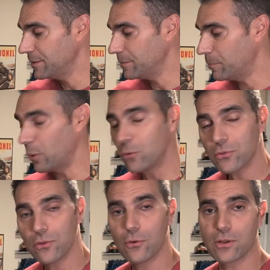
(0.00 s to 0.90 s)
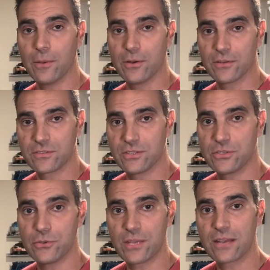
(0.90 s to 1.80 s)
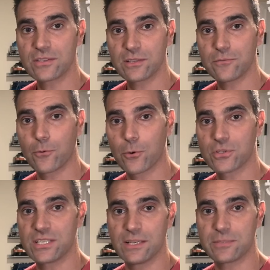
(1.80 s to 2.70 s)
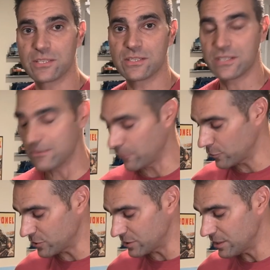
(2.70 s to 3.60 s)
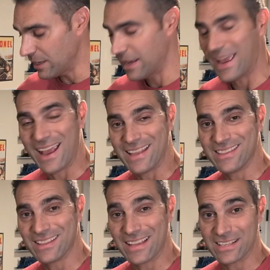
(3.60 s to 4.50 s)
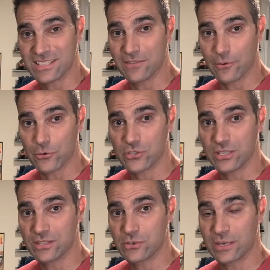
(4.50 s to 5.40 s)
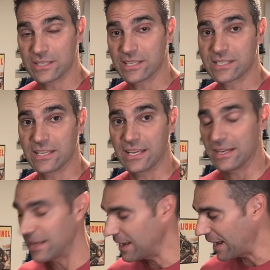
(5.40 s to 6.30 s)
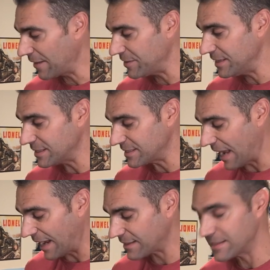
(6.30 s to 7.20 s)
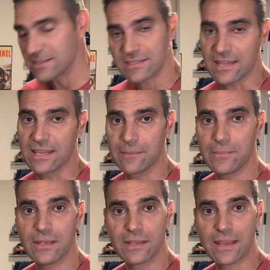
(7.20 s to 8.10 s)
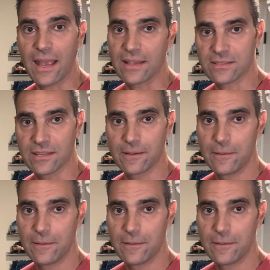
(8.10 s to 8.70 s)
Both locomotives, the 2004 TMCC version and the Legacy version in 2016, have the exact same casting.